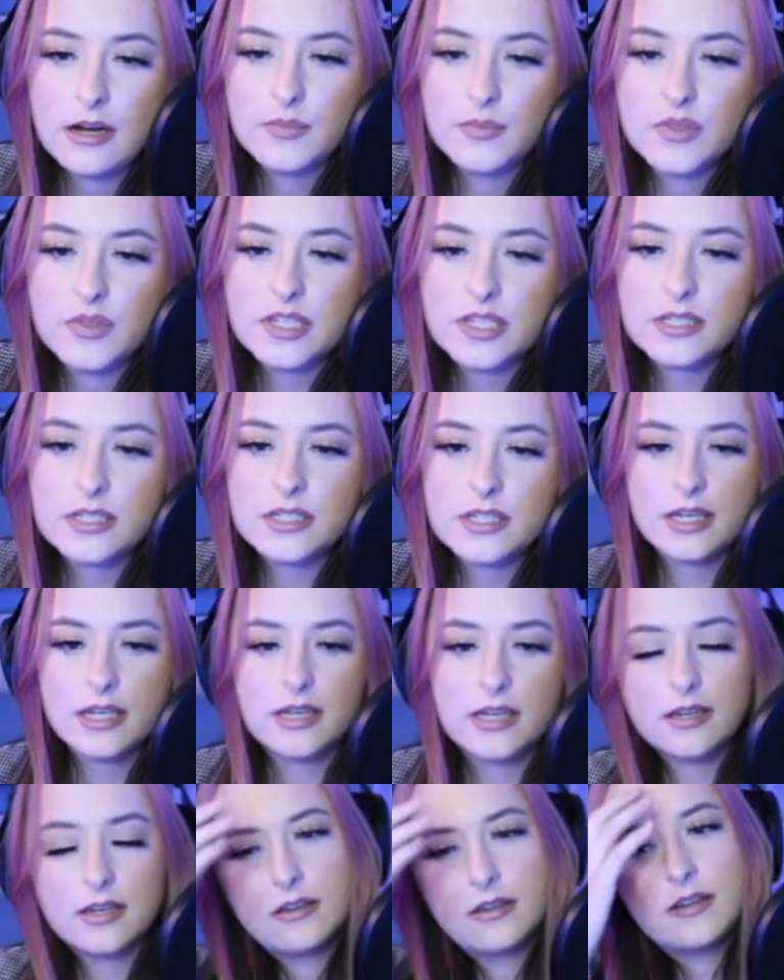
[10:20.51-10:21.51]
Since
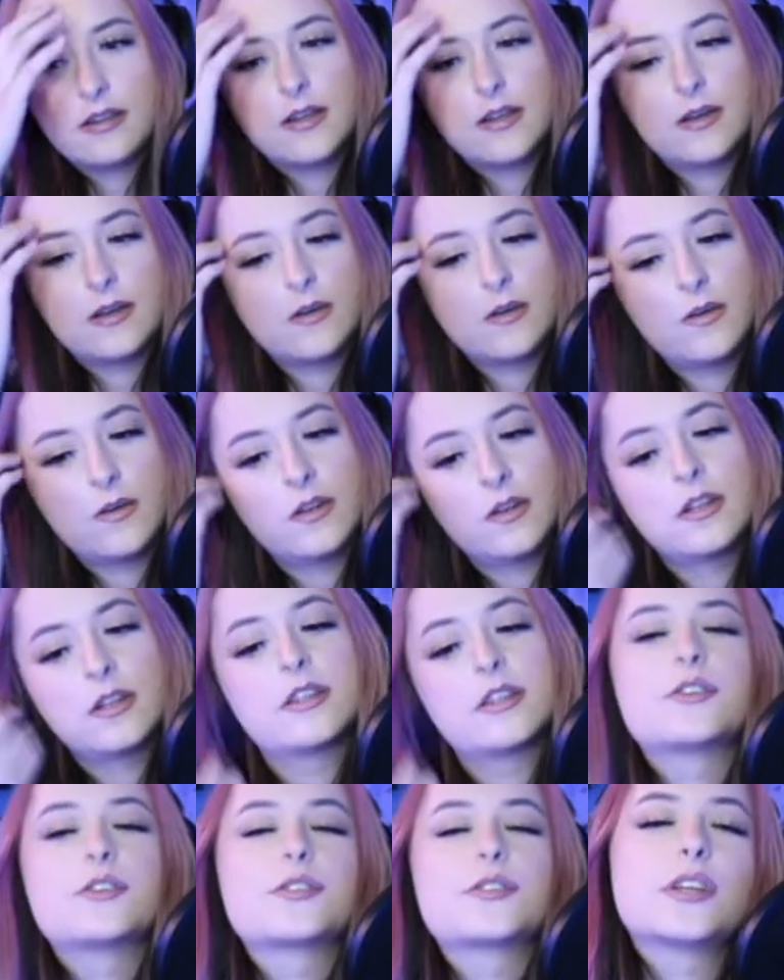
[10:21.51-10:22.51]
like
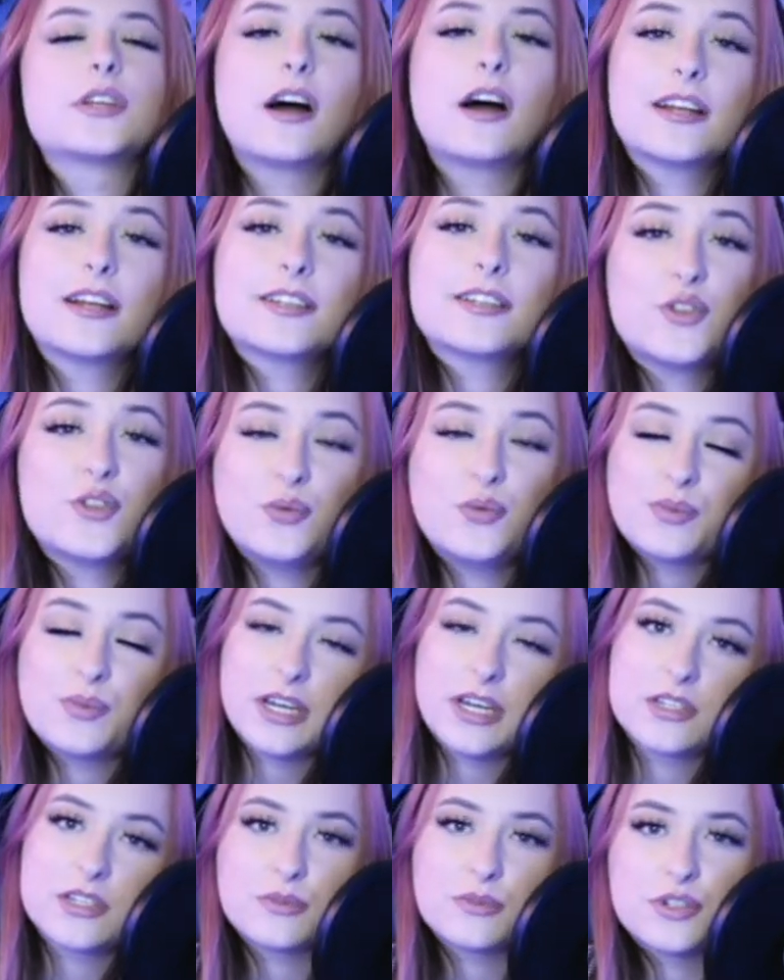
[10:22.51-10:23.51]
there's not too
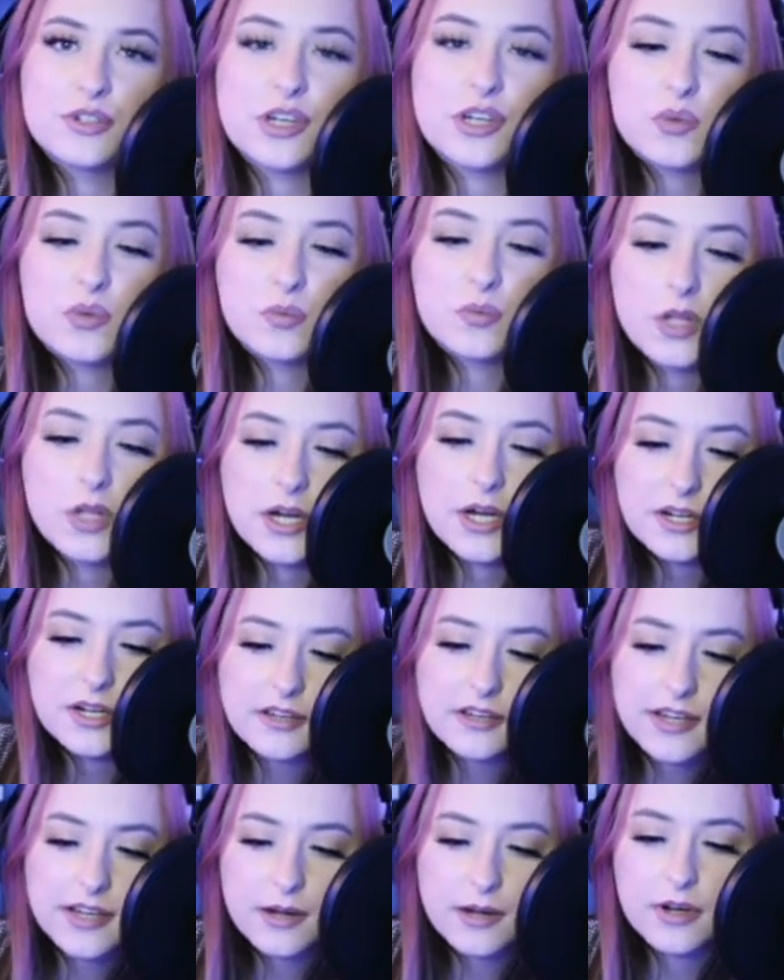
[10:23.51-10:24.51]
many switch-ups
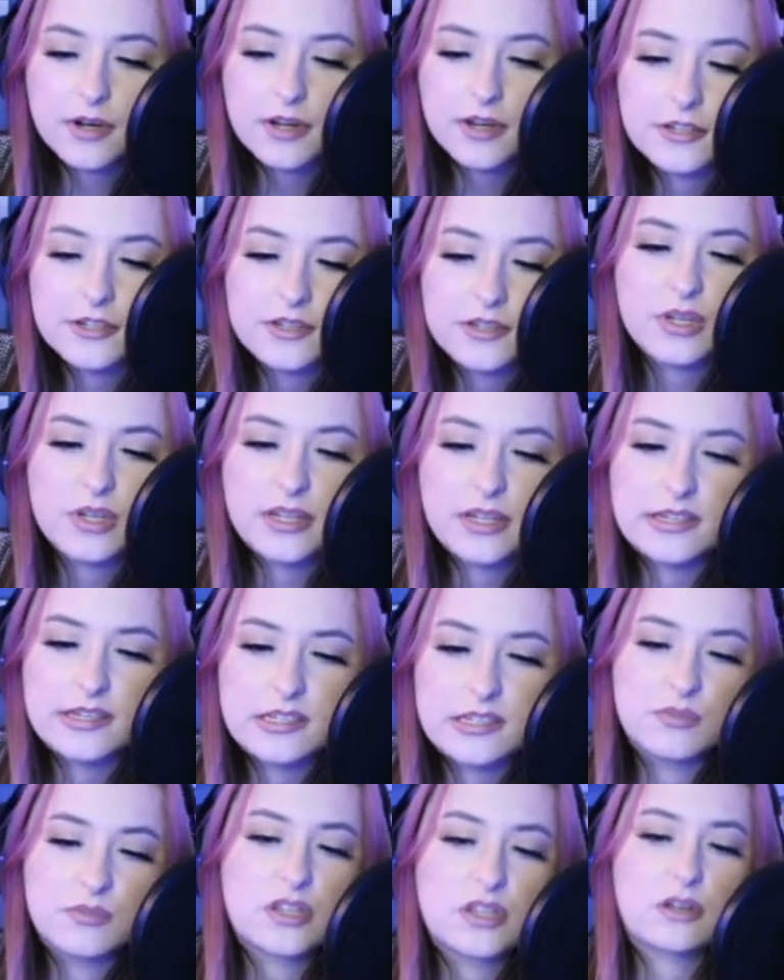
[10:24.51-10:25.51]
melodically, I wanted there to be like
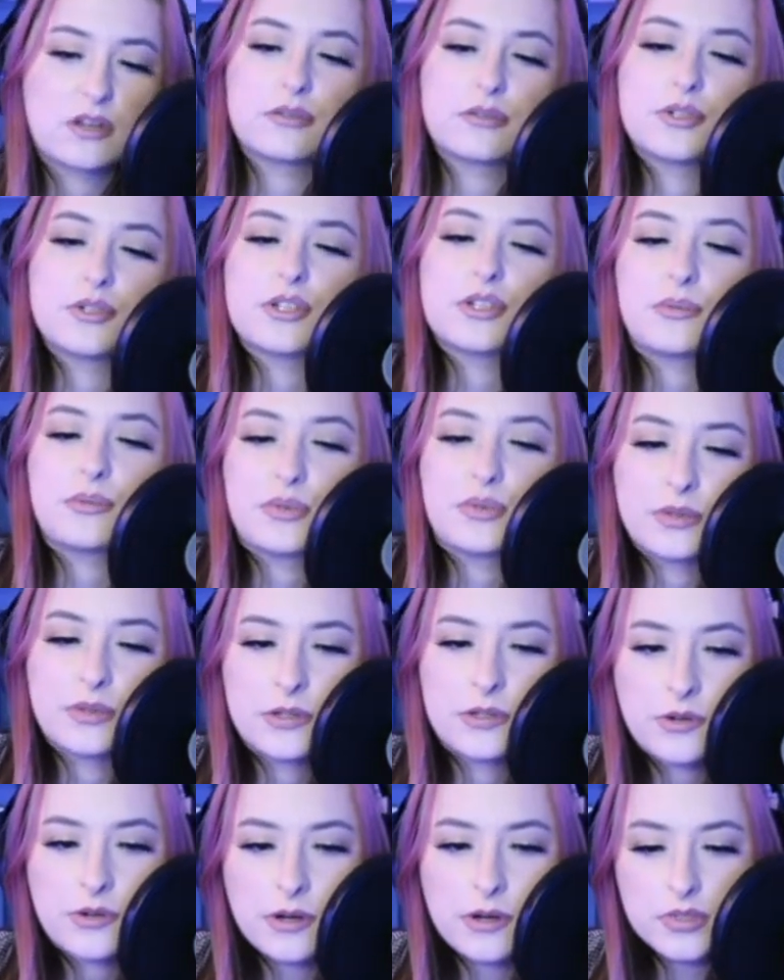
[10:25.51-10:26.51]
some subtle switch-ups with the
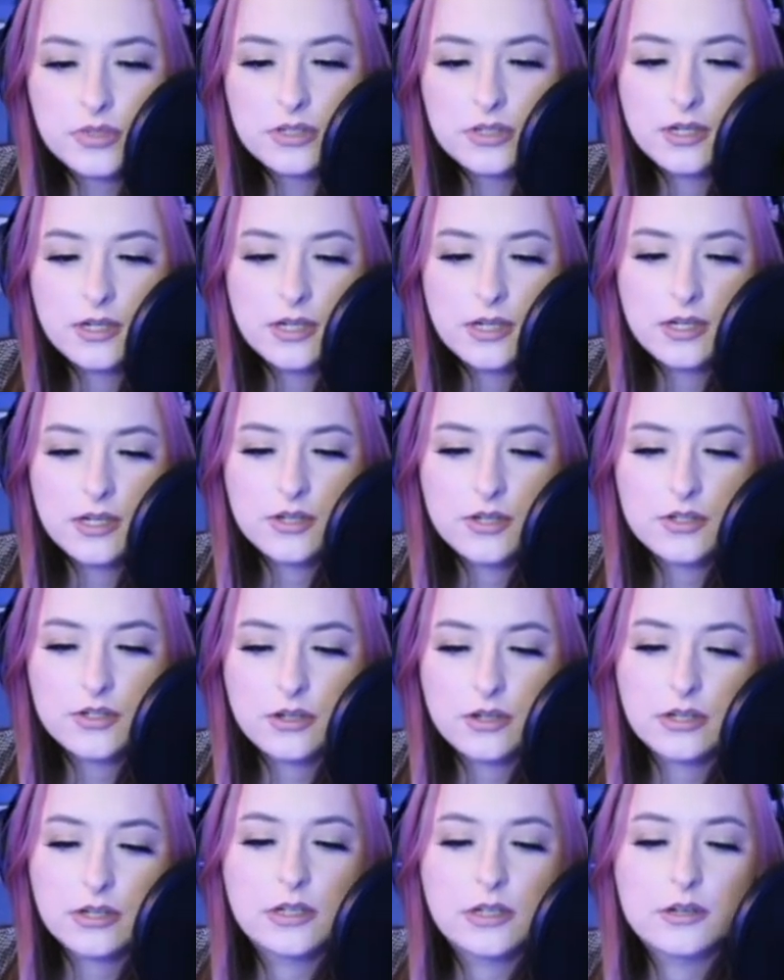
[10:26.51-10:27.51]
drums. So
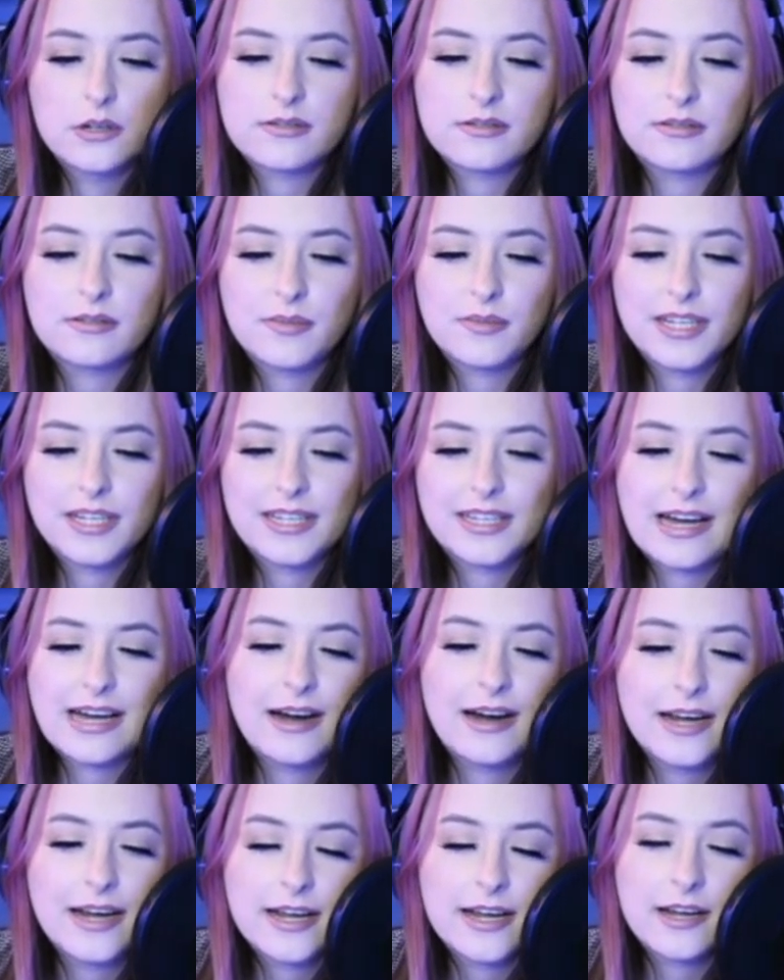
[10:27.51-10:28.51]
it goes from like that
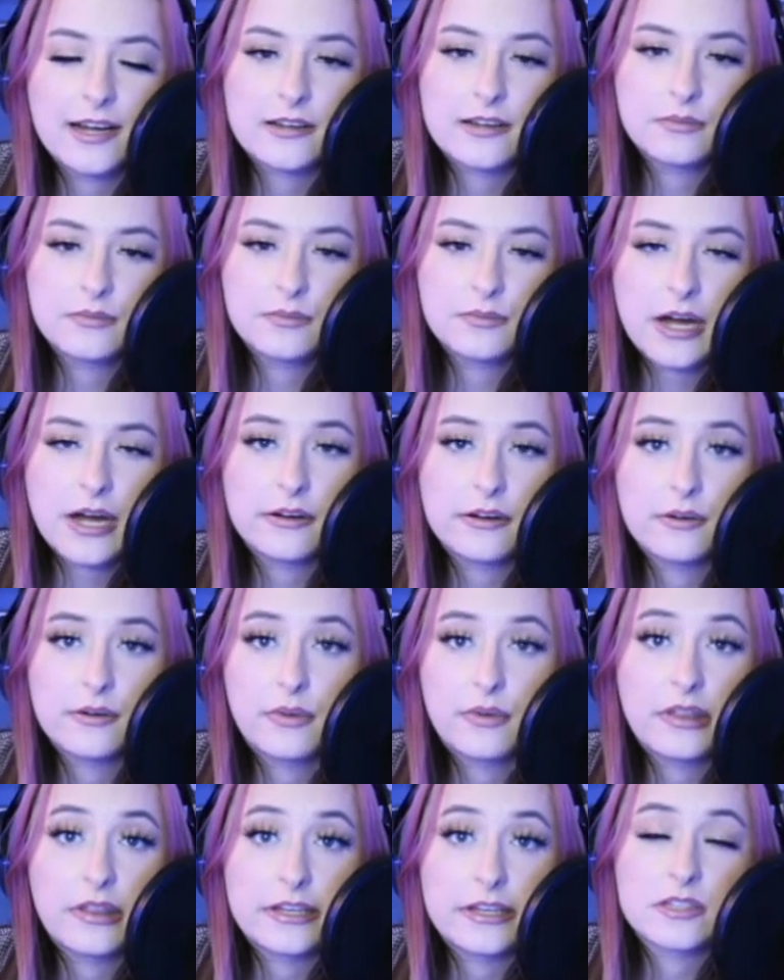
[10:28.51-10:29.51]
hi-hat pattern
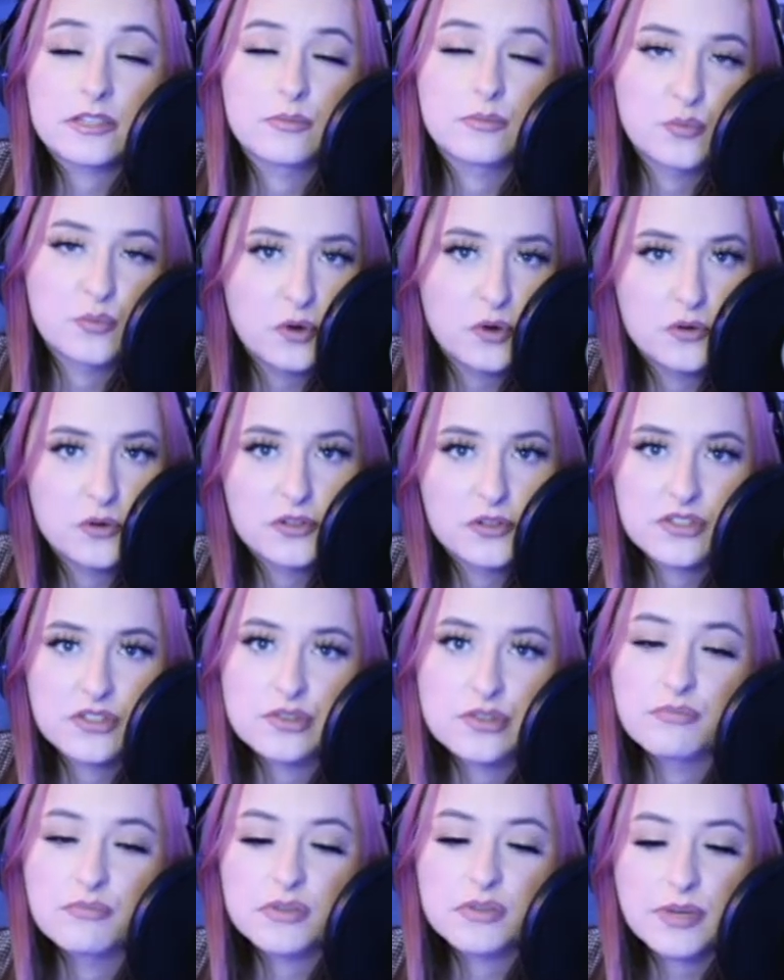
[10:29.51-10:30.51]
with like some rolls and
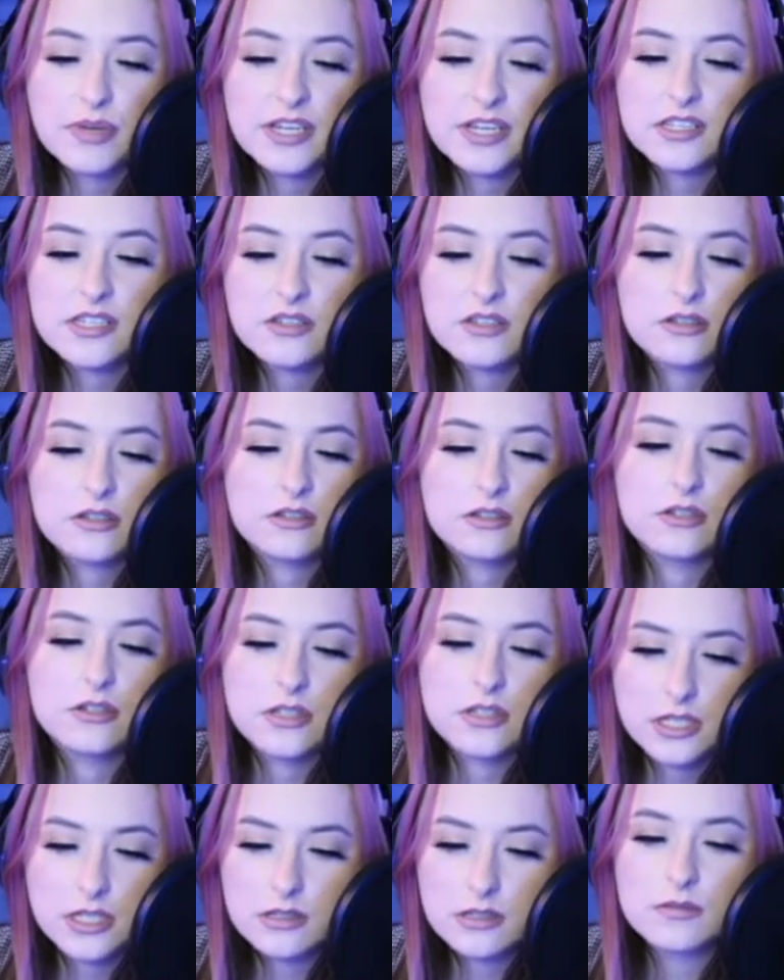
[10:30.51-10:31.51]
some spaces to just
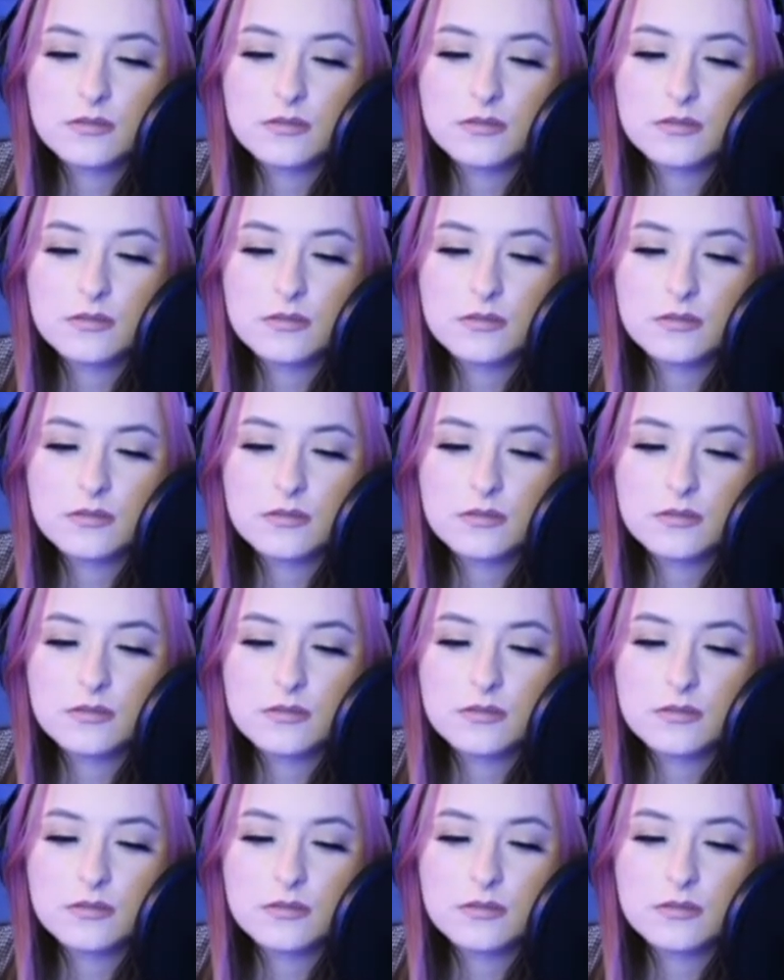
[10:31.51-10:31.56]
this.